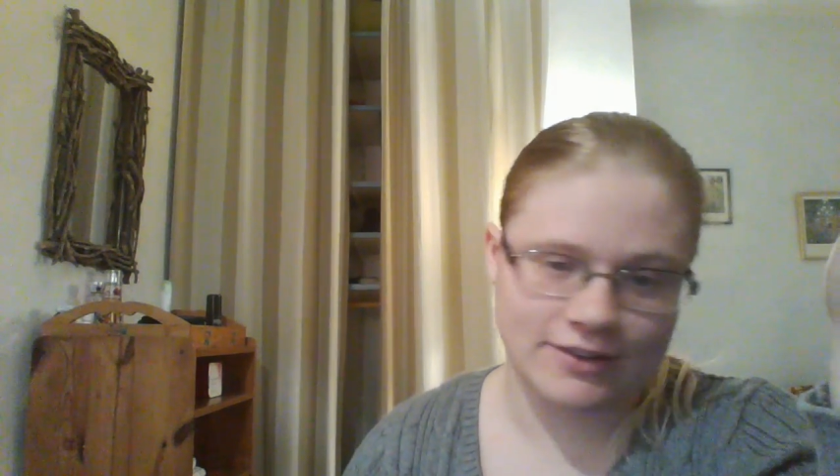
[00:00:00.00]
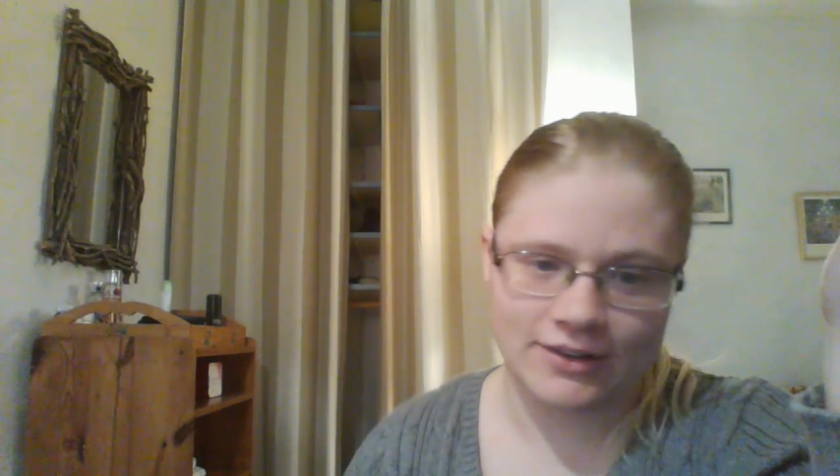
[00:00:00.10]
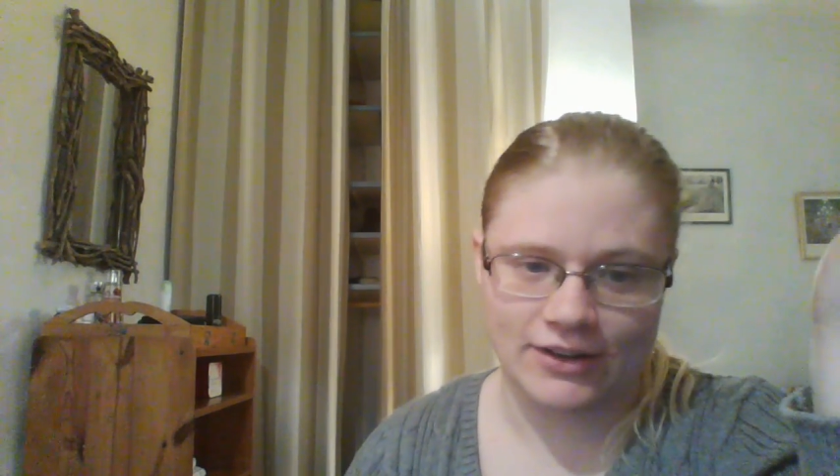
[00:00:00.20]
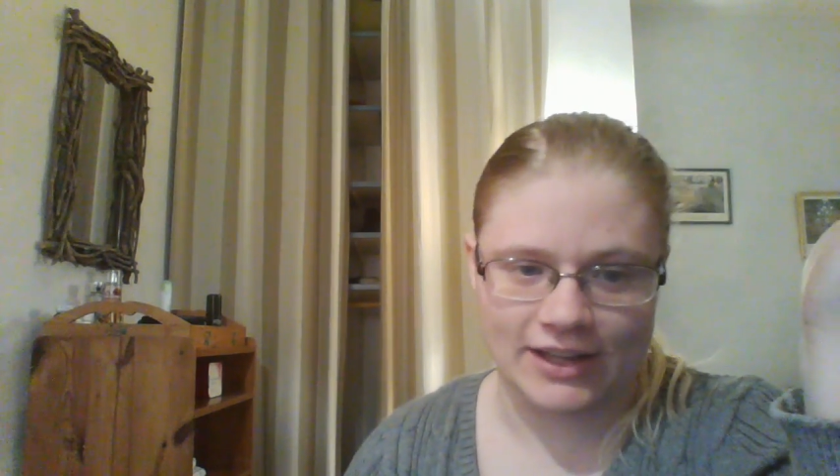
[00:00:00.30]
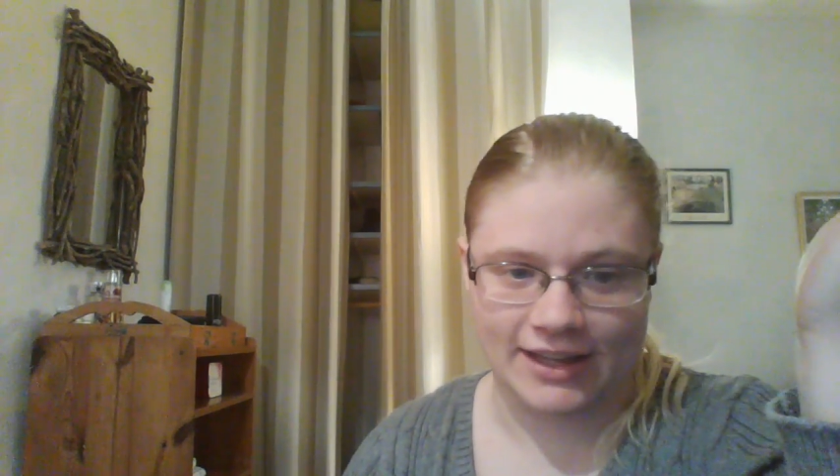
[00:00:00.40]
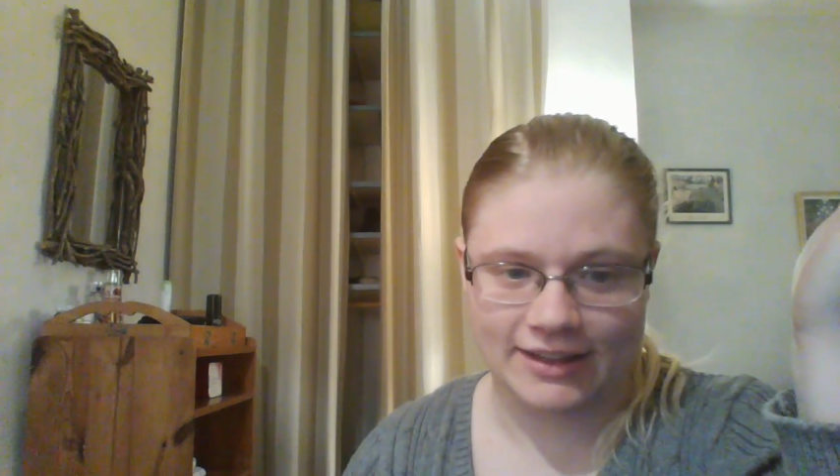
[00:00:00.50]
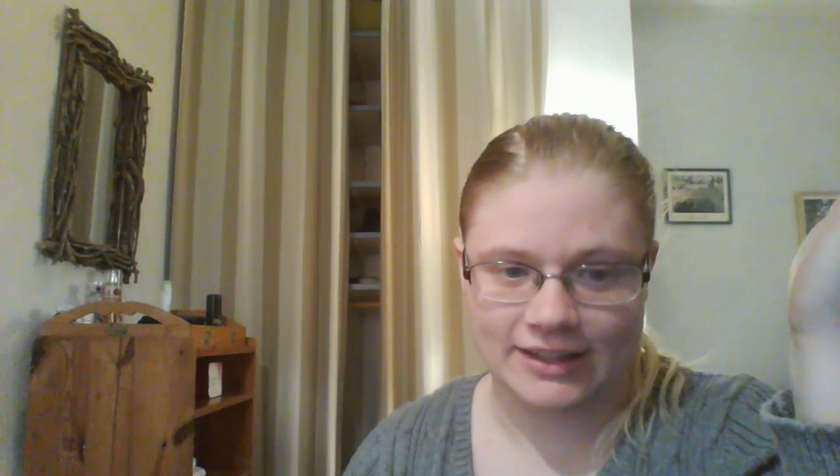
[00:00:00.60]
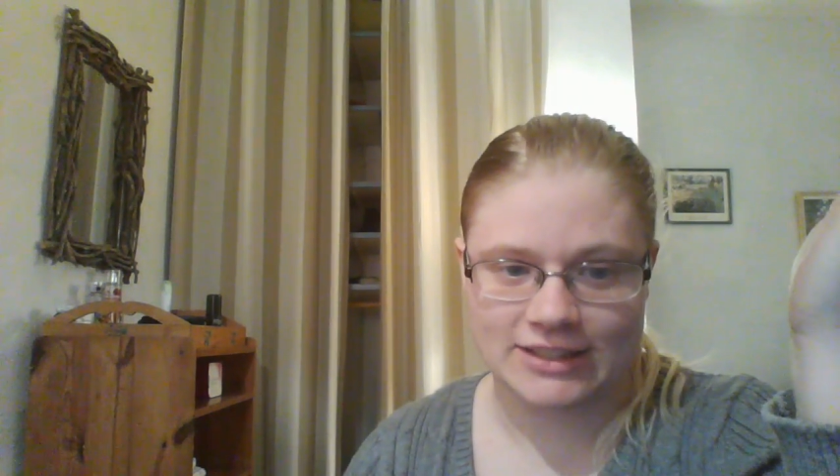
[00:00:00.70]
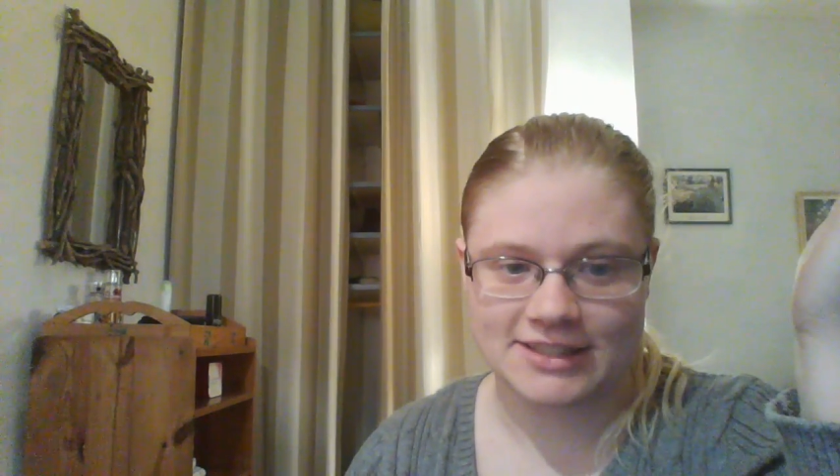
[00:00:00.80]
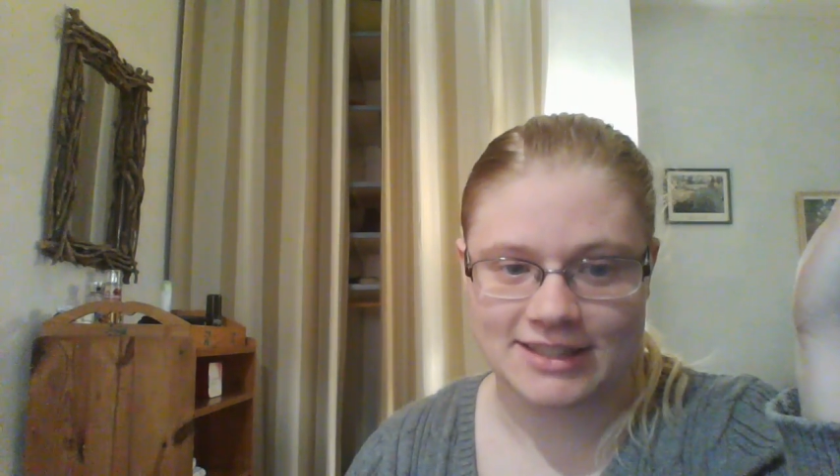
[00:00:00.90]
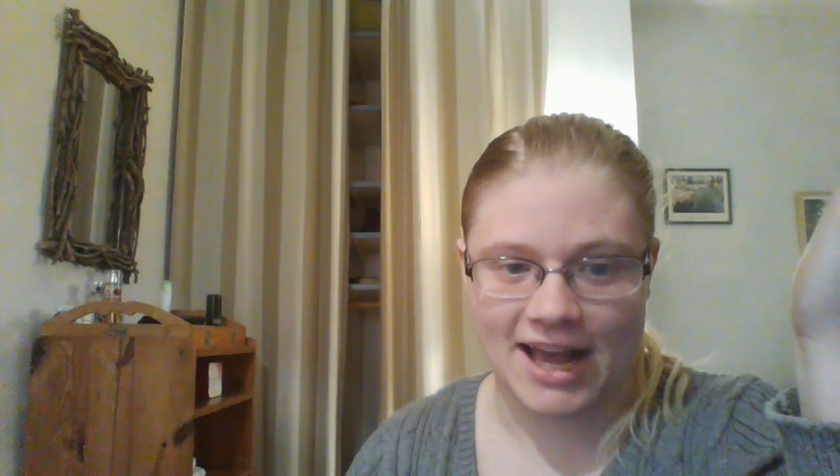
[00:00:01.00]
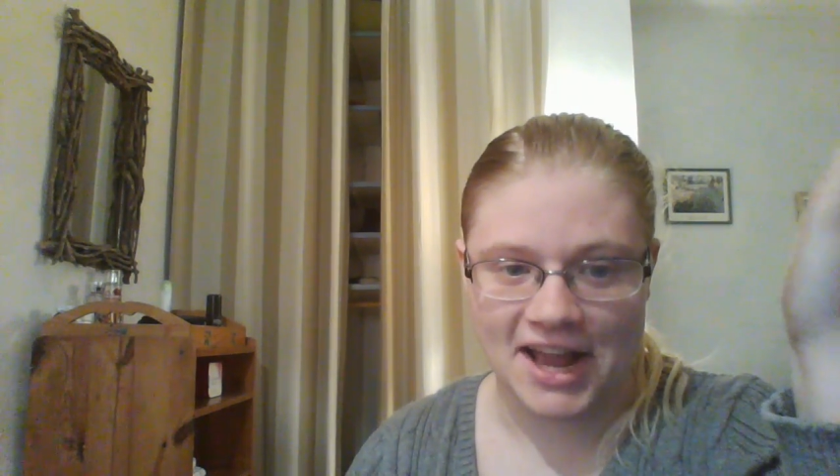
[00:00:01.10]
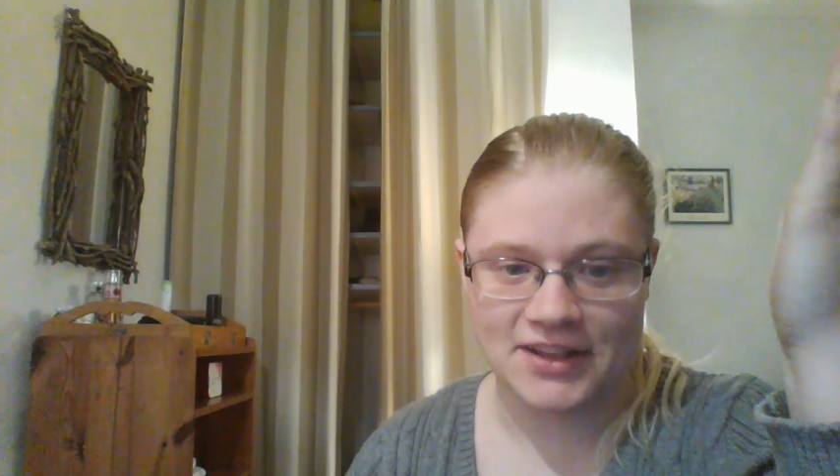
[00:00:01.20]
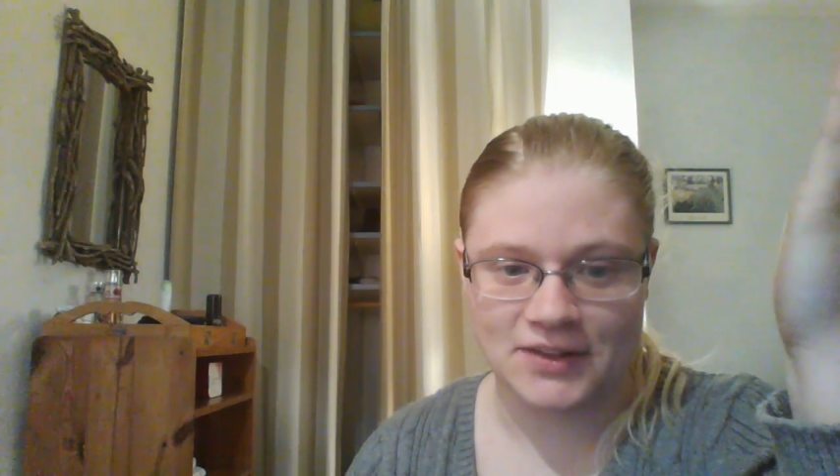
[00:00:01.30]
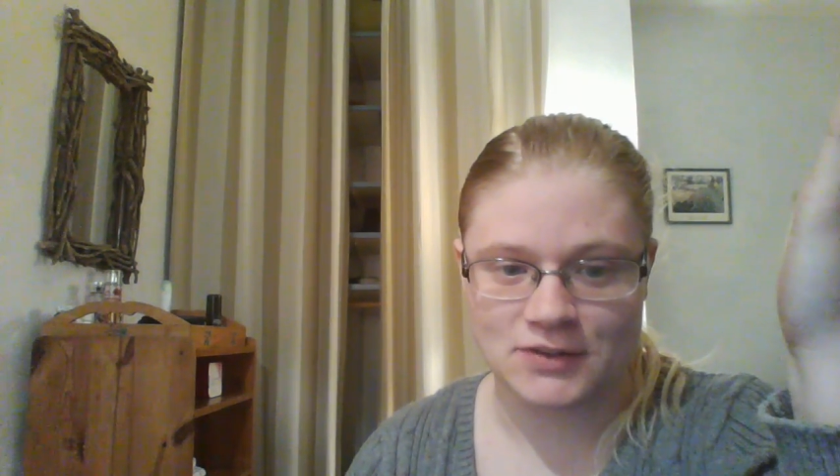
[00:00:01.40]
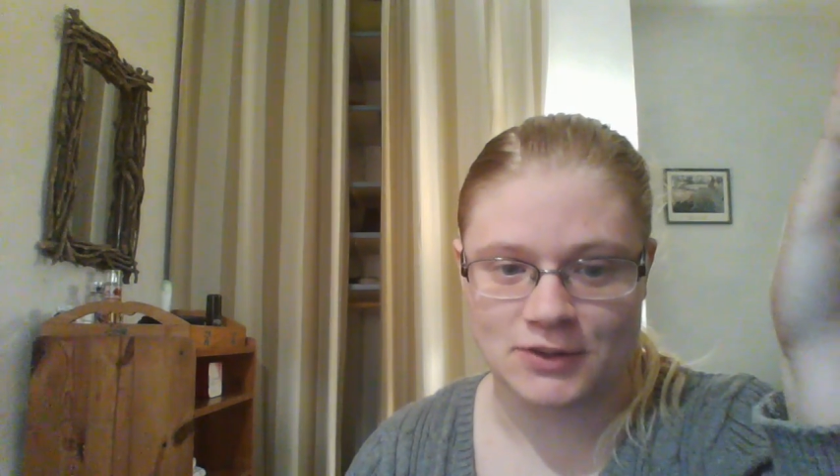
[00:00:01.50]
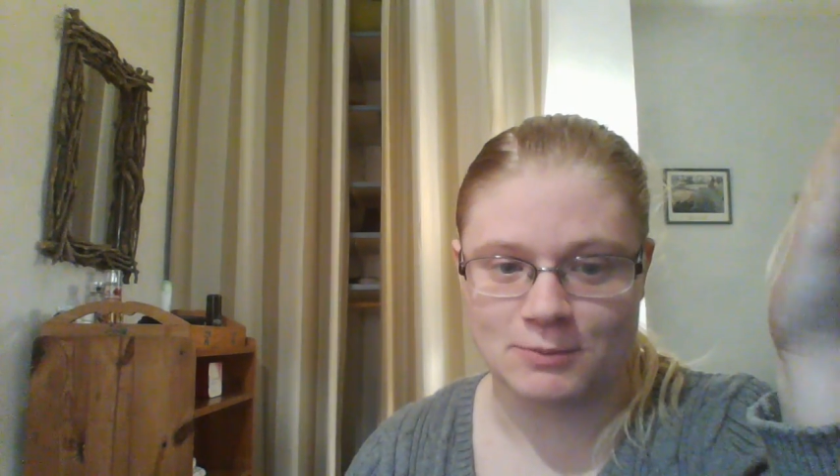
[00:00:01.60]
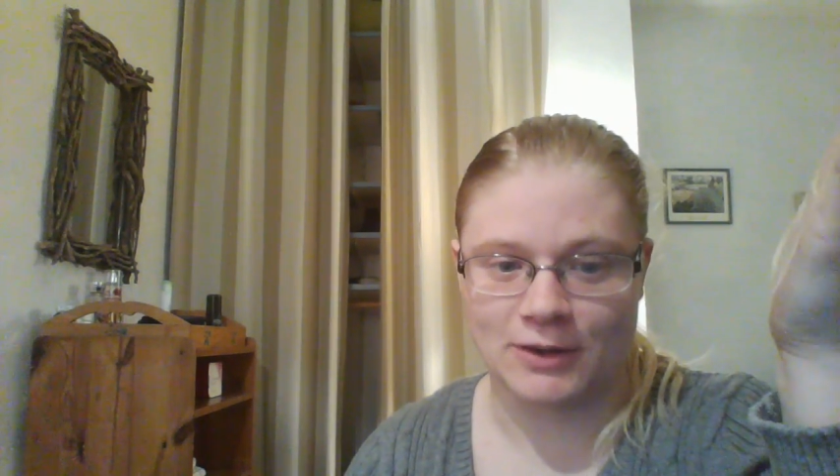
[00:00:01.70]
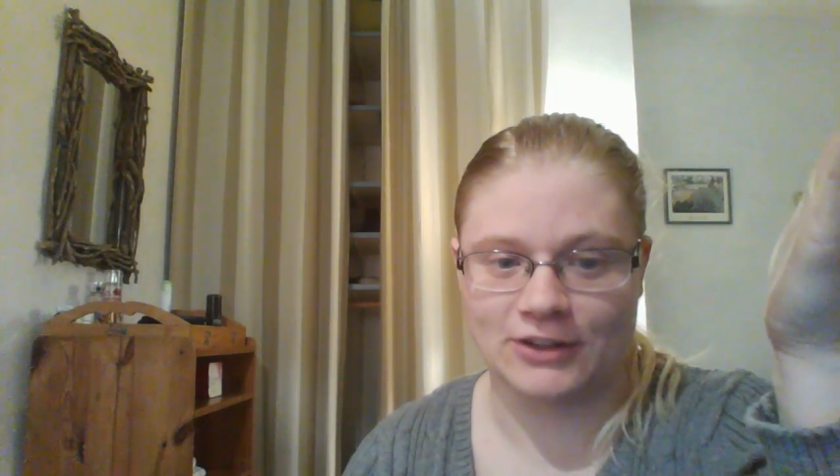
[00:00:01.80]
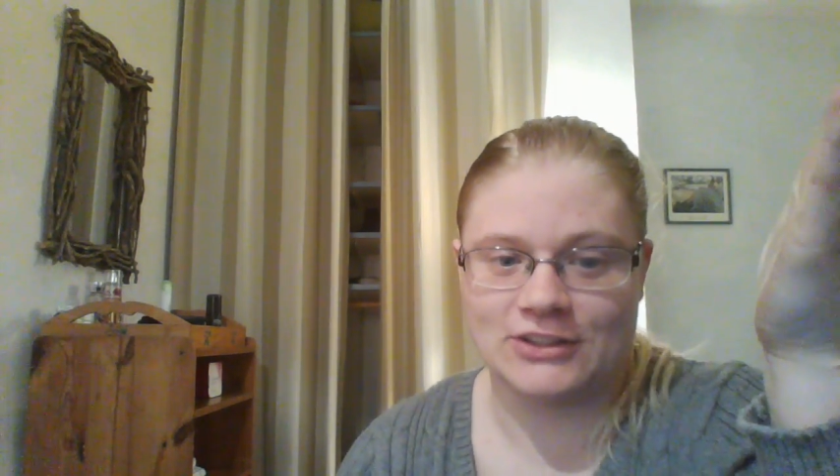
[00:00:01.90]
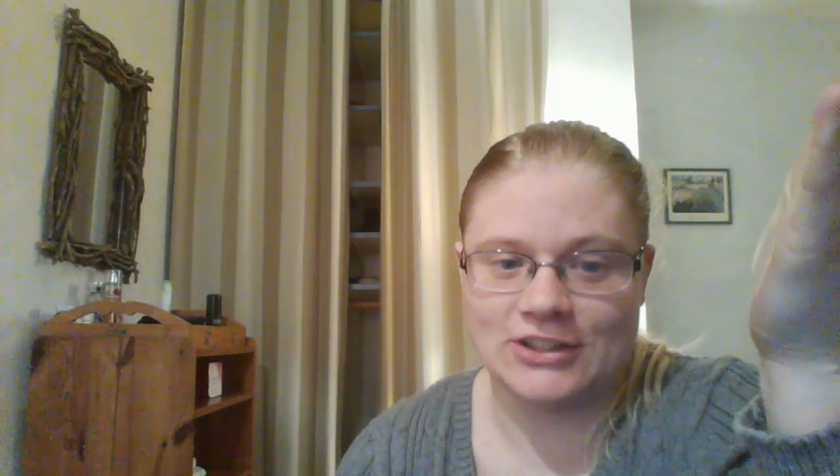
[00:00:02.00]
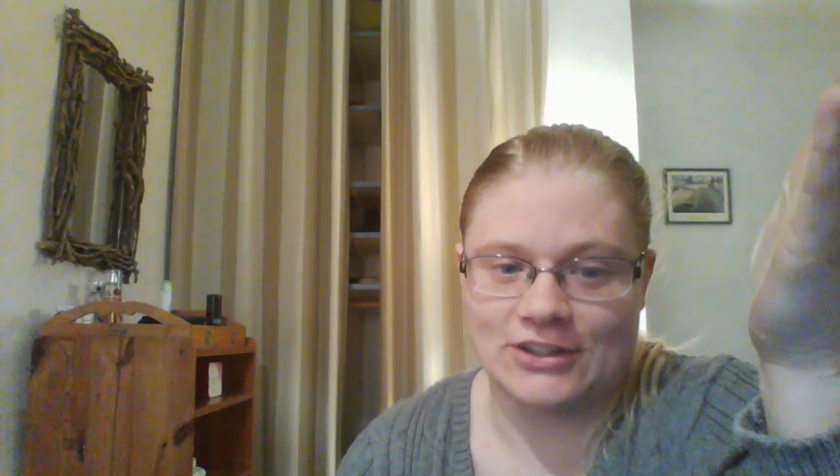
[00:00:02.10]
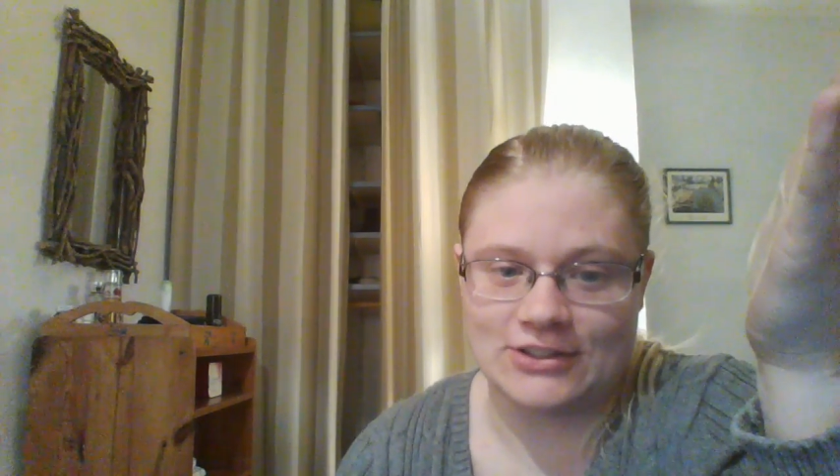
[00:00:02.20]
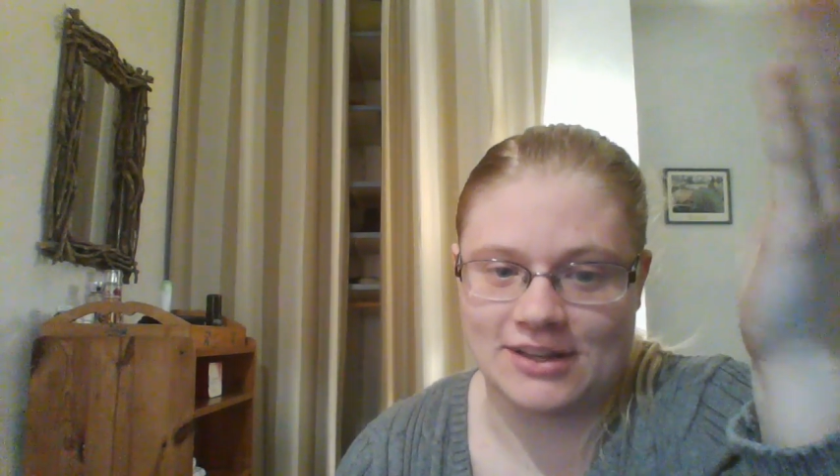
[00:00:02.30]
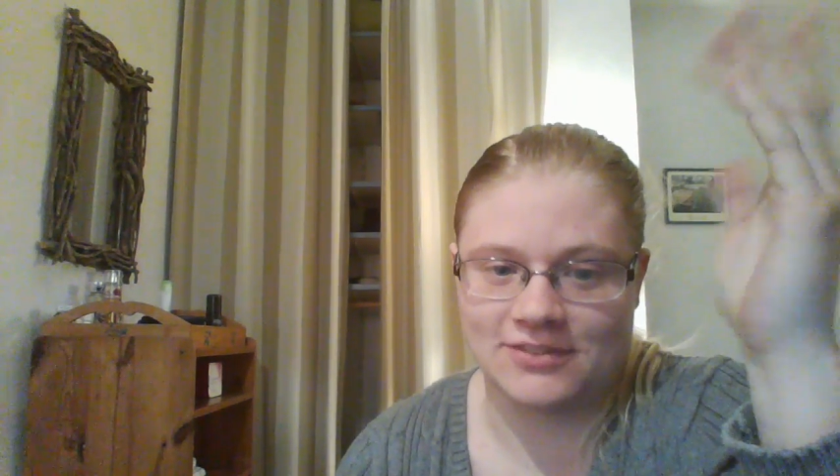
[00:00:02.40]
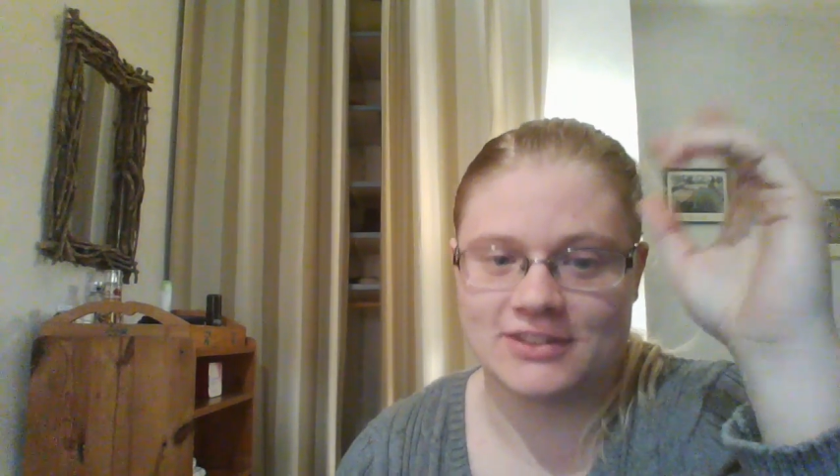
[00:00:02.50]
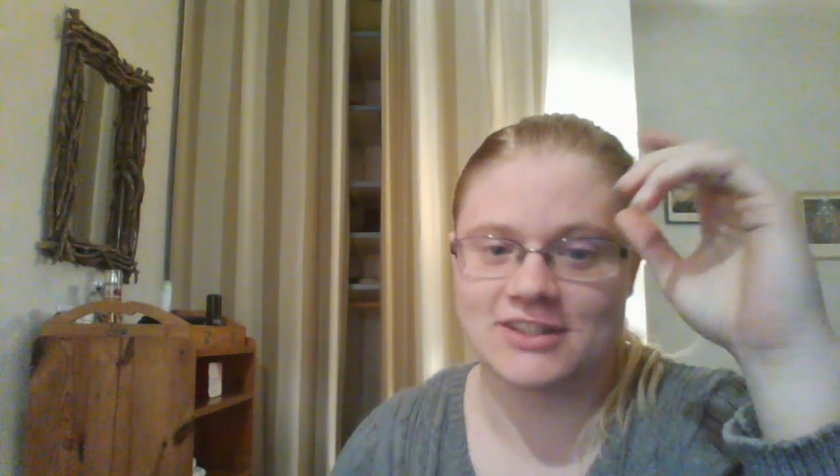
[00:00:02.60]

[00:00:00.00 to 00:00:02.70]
Okay, there's this guy in this group called Joseph.